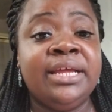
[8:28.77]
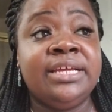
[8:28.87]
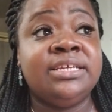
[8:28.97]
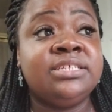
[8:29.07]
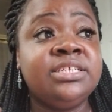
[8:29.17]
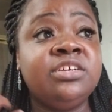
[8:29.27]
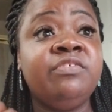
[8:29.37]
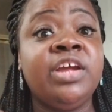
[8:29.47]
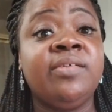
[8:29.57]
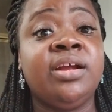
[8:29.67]
It's still
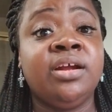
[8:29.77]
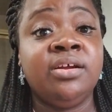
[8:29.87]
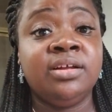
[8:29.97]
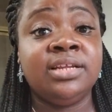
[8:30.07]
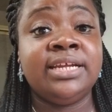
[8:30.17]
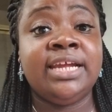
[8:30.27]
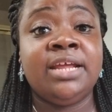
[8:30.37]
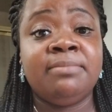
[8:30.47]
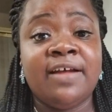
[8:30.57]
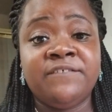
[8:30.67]
very early,
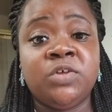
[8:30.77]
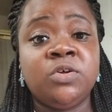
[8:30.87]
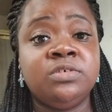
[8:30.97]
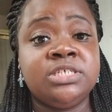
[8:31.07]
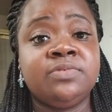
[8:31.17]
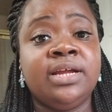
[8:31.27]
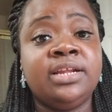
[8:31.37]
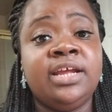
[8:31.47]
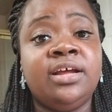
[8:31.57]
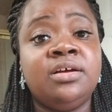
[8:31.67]
and my focus right
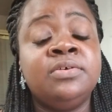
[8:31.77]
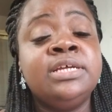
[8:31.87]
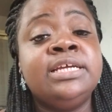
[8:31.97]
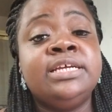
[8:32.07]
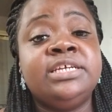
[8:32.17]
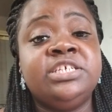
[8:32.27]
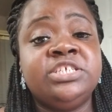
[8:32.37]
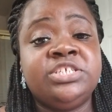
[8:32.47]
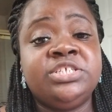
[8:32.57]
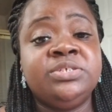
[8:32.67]
now
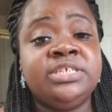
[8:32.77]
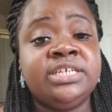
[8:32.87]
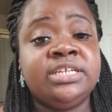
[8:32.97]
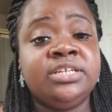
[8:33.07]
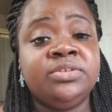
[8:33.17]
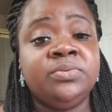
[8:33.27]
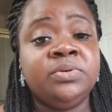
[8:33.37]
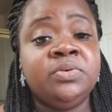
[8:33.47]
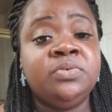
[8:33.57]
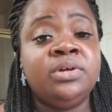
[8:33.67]
is to get
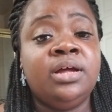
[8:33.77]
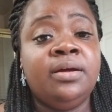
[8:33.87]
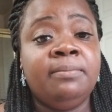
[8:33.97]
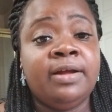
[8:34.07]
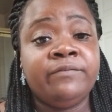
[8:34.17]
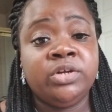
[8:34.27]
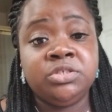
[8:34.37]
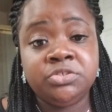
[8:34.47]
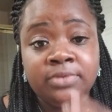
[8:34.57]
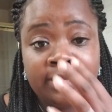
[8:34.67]
through my
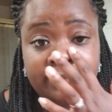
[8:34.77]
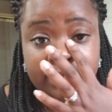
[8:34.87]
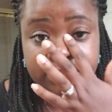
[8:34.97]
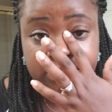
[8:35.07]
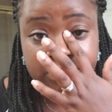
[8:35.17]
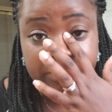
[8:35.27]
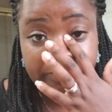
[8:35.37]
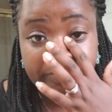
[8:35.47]
first trimester